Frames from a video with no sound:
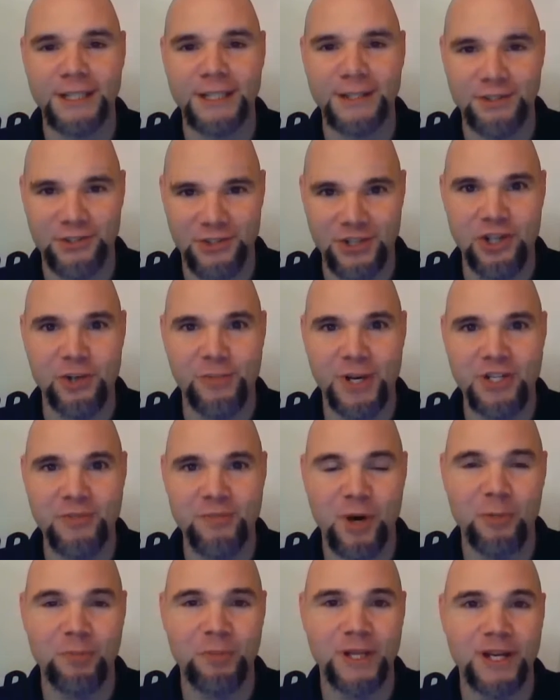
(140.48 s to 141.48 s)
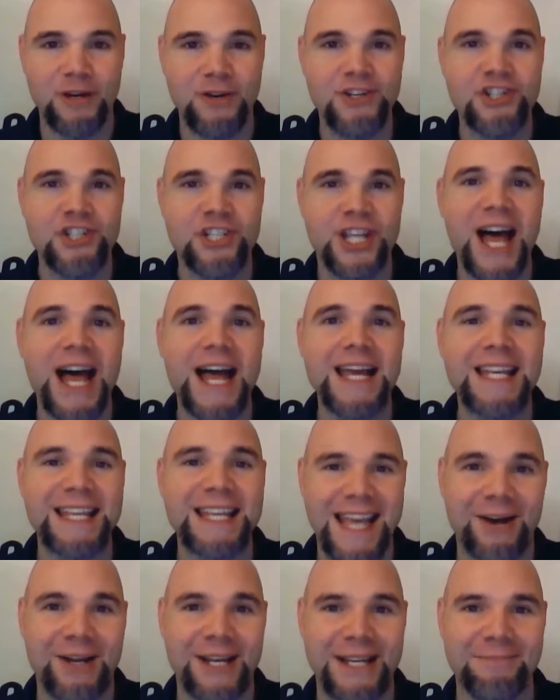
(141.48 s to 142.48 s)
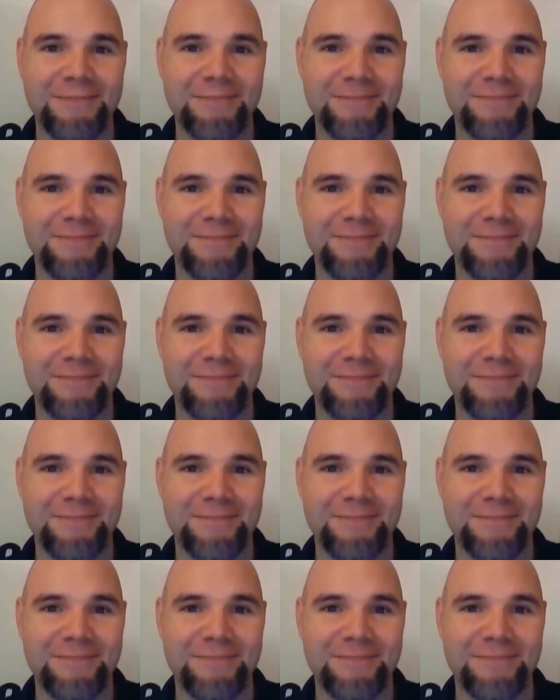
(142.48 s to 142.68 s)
senior baseball player at Schley County.